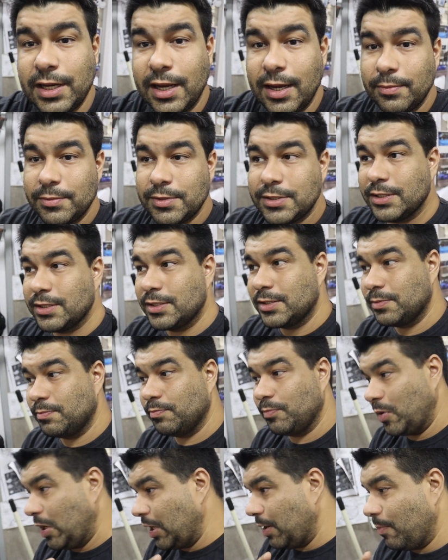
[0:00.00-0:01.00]
time since
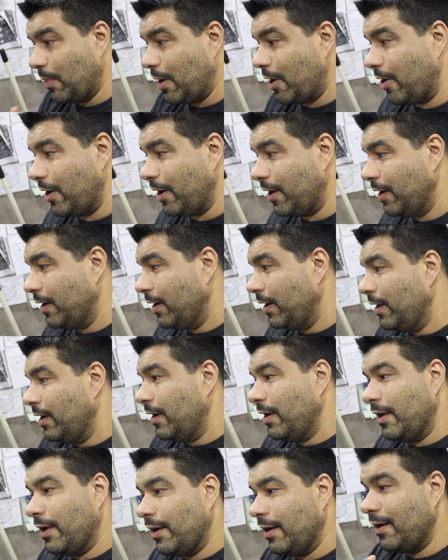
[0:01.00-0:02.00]
being married
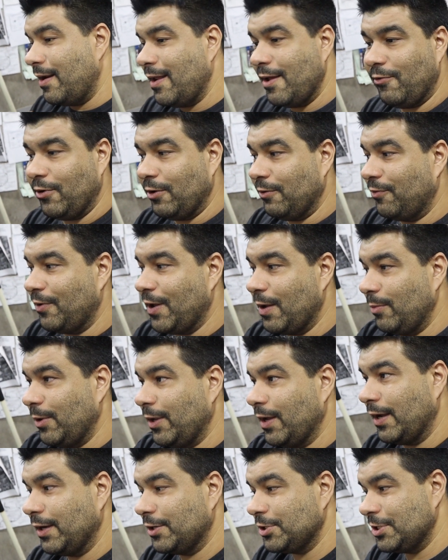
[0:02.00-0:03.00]
and having a family,
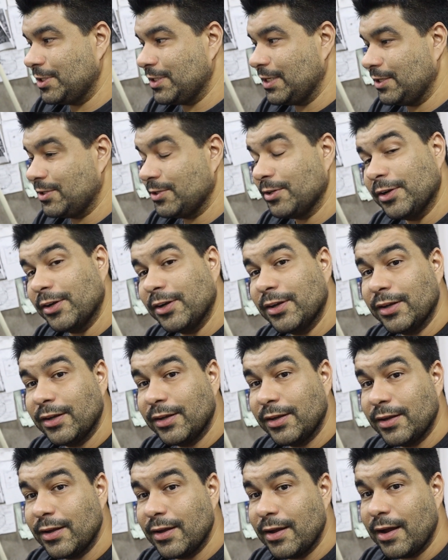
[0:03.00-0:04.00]
I actually said to her,
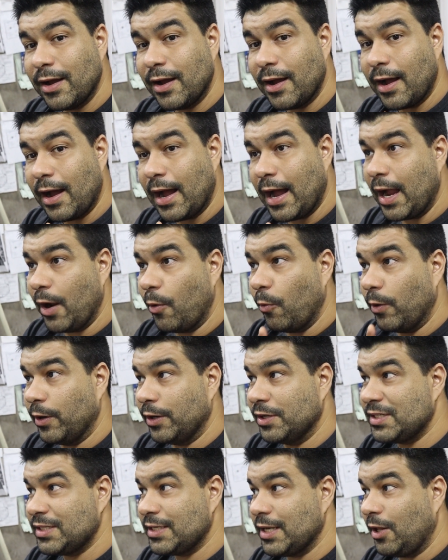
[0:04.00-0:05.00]
I want
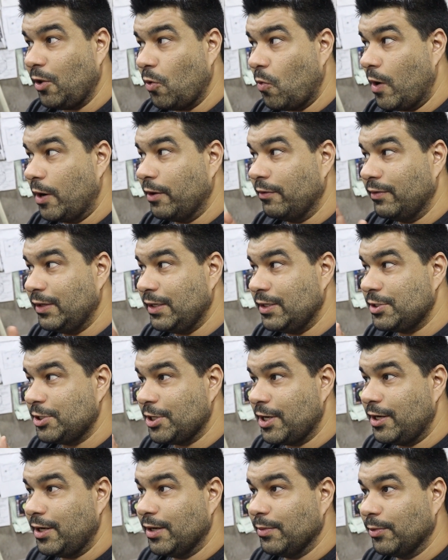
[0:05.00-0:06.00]
to sell one of these
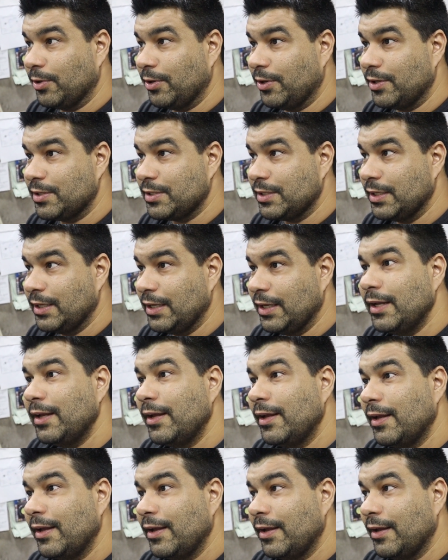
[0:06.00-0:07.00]
JDM cars.
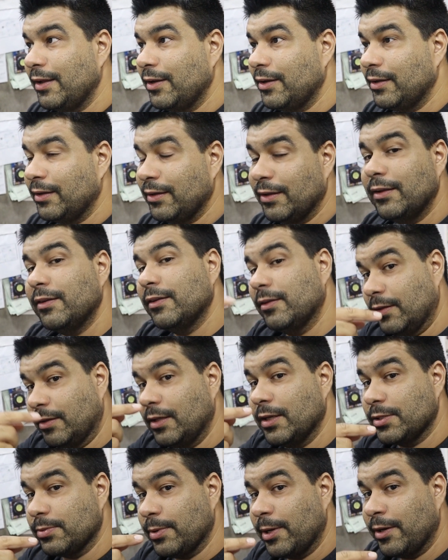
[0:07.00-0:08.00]

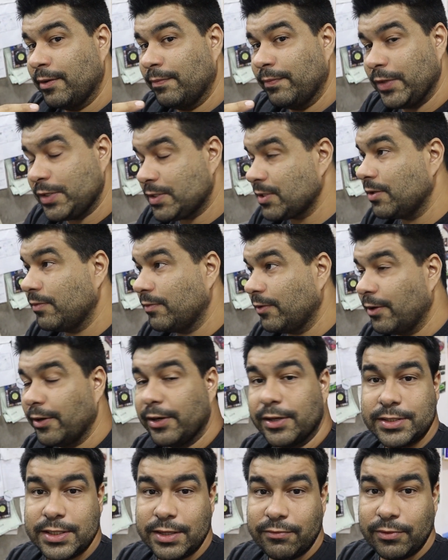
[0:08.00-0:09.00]
This one, the silver
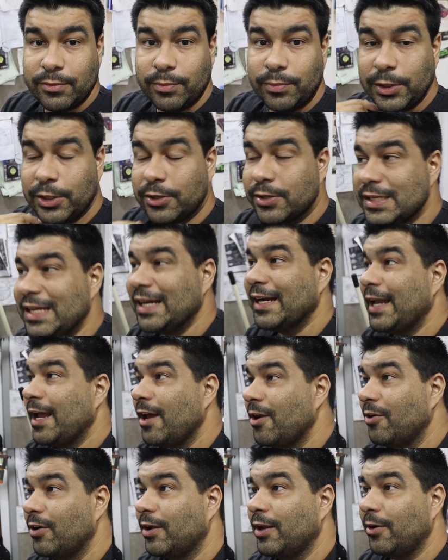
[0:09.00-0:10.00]
RX-7, because I
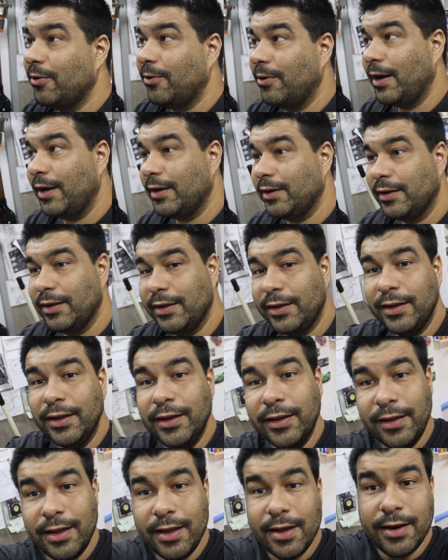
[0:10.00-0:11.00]
cannot get it right.
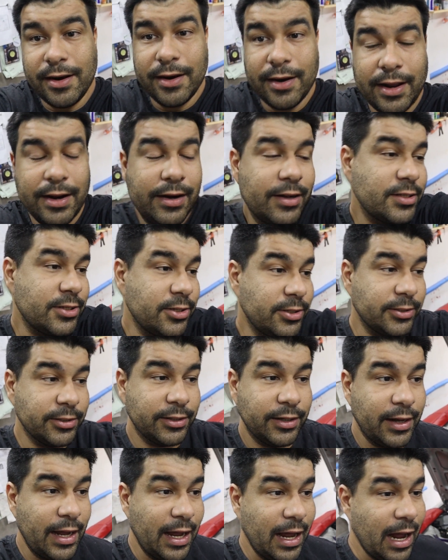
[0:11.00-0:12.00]
And I told
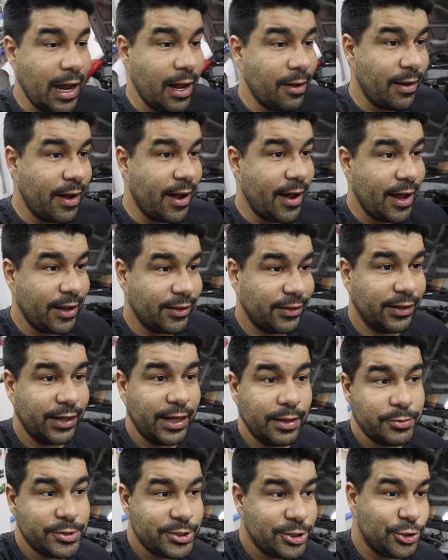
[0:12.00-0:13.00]
her, I think
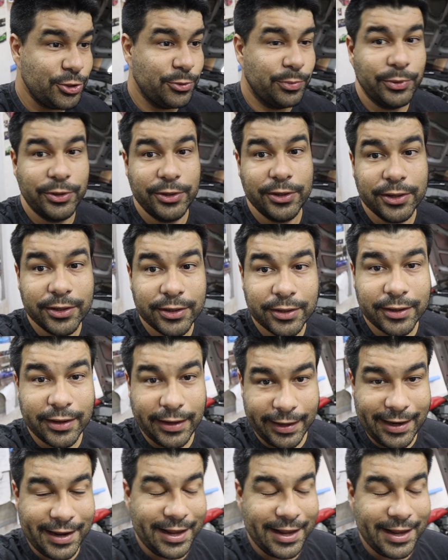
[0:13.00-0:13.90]
I'm stupid. And